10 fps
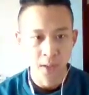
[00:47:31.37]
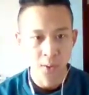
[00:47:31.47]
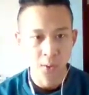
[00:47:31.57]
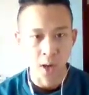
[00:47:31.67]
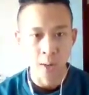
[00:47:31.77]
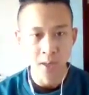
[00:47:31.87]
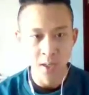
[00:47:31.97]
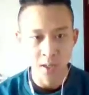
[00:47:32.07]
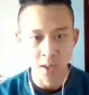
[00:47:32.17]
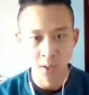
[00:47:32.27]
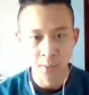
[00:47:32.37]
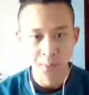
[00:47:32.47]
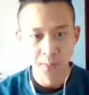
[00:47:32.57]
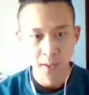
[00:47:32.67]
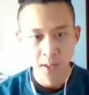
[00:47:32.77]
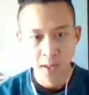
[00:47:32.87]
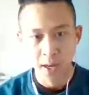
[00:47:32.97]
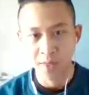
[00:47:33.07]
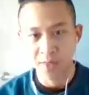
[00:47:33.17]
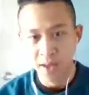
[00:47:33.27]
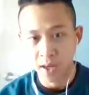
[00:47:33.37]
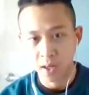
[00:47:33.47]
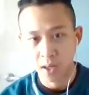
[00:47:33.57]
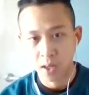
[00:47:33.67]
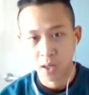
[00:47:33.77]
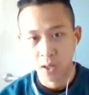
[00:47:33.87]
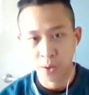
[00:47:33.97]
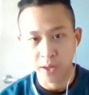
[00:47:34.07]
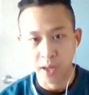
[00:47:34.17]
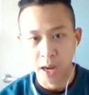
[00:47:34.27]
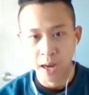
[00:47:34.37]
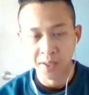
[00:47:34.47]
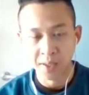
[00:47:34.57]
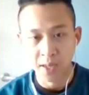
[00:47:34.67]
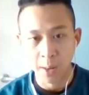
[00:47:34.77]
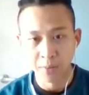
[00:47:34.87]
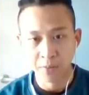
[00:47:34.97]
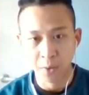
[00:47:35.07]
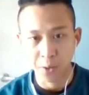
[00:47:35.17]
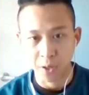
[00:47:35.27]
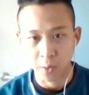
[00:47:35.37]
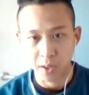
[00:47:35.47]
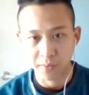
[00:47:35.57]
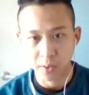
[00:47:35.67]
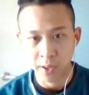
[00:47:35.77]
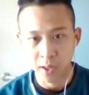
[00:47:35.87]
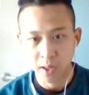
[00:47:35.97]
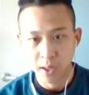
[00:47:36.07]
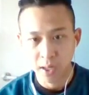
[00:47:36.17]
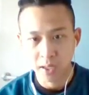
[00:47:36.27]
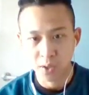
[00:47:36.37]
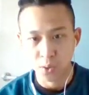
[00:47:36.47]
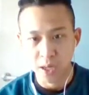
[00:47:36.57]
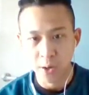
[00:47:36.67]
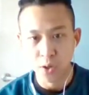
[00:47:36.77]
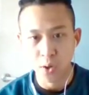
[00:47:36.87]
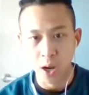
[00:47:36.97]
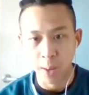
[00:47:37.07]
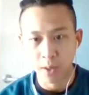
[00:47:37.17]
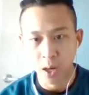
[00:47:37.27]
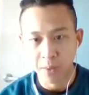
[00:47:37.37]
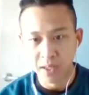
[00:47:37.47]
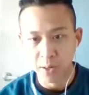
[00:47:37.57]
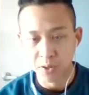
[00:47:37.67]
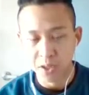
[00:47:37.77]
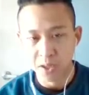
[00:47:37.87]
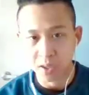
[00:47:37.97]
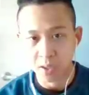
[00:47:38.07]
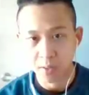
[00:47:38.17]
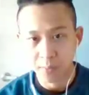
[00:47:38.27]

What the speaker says: So I'm here, and then okay, I stopped floating or whatever, right? And so now you know I'm coming down to here.